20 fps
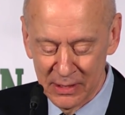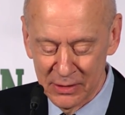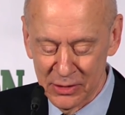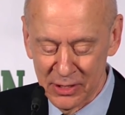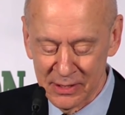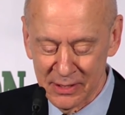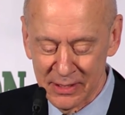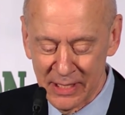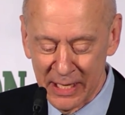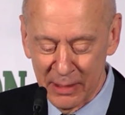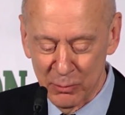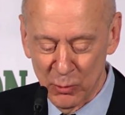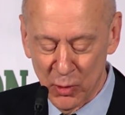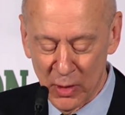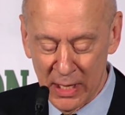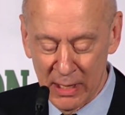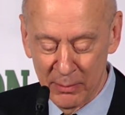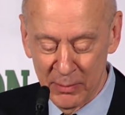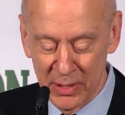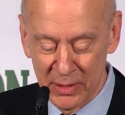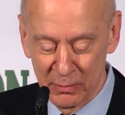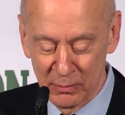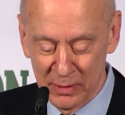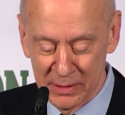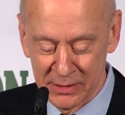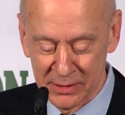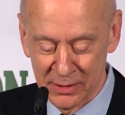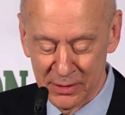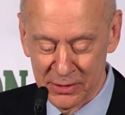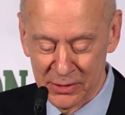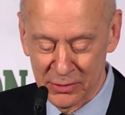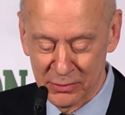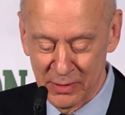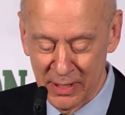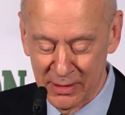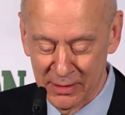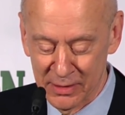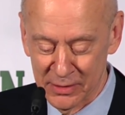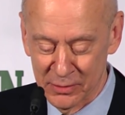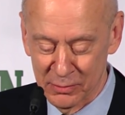Just like Muhammad, once their
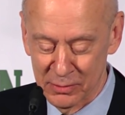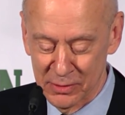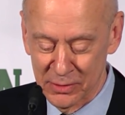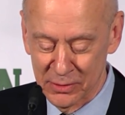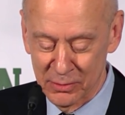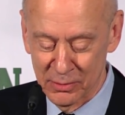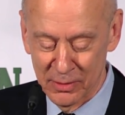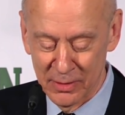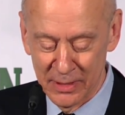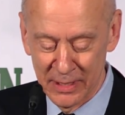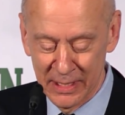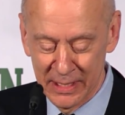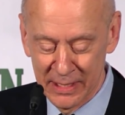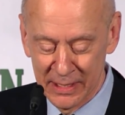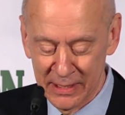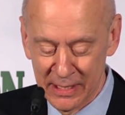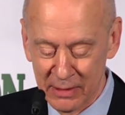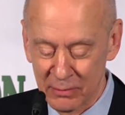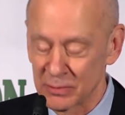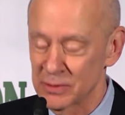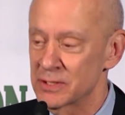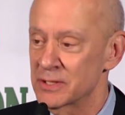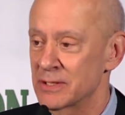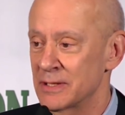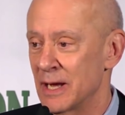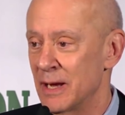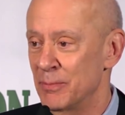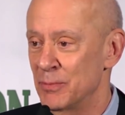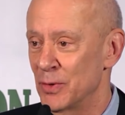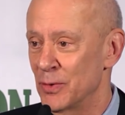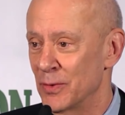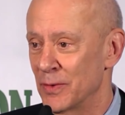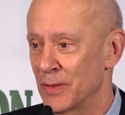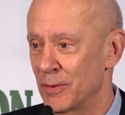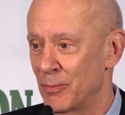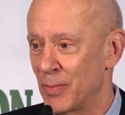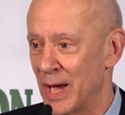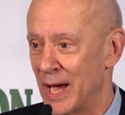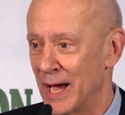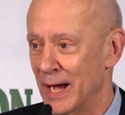strength is restored, they will stab you in
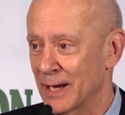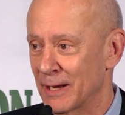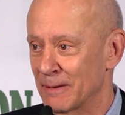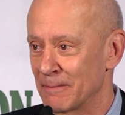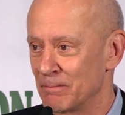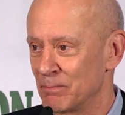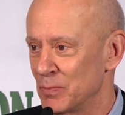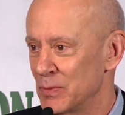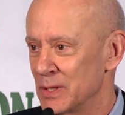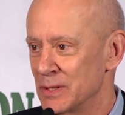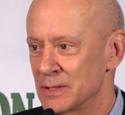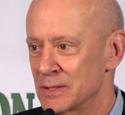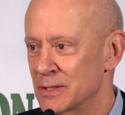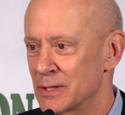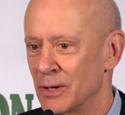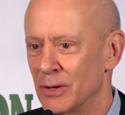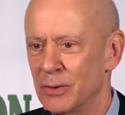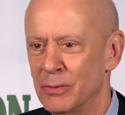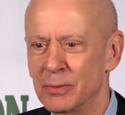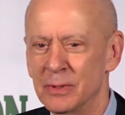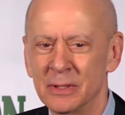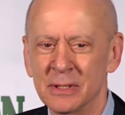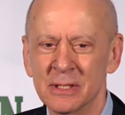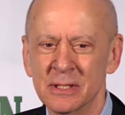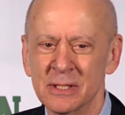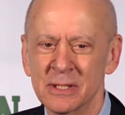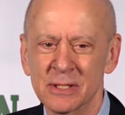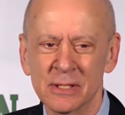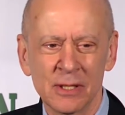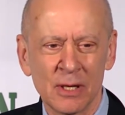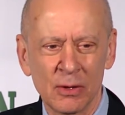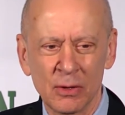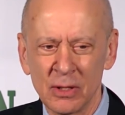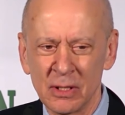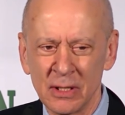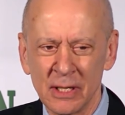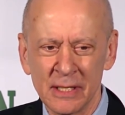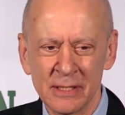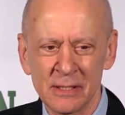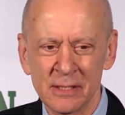the back. So this is
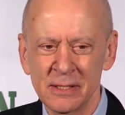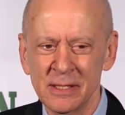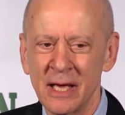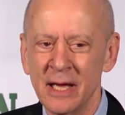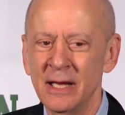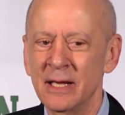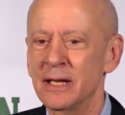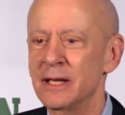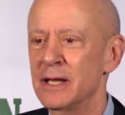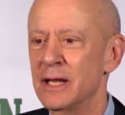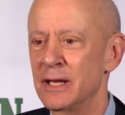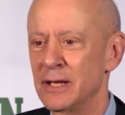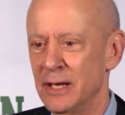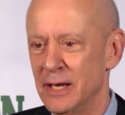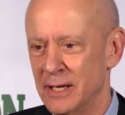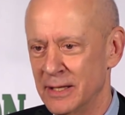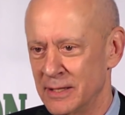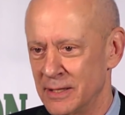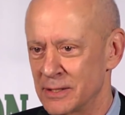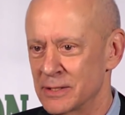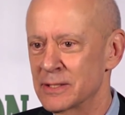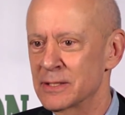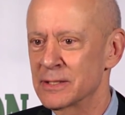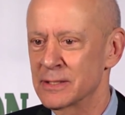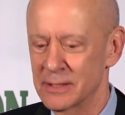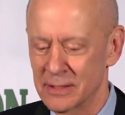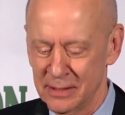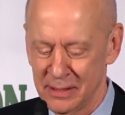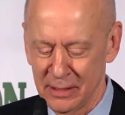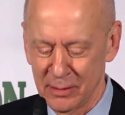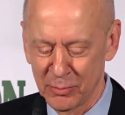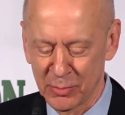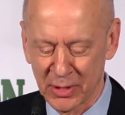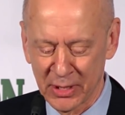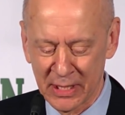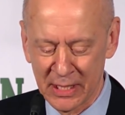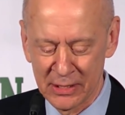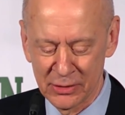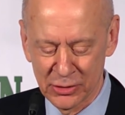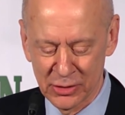all unstated, and yet this is the
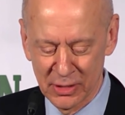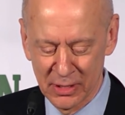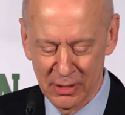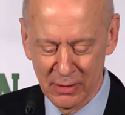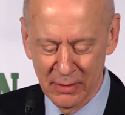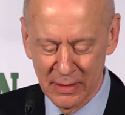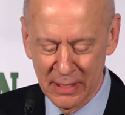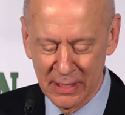implication here.